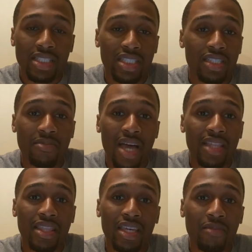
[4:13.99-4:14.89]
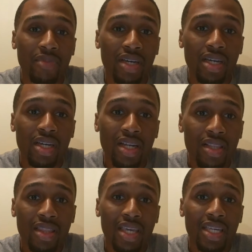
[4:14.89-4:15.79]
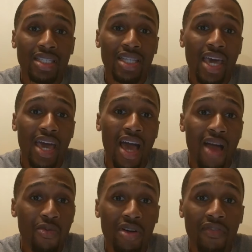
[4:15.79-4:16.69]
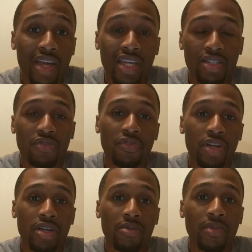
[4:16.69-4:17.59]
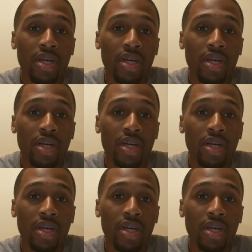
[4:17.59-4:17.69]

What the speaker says: just my thing. But another thing is that I want financial freedom.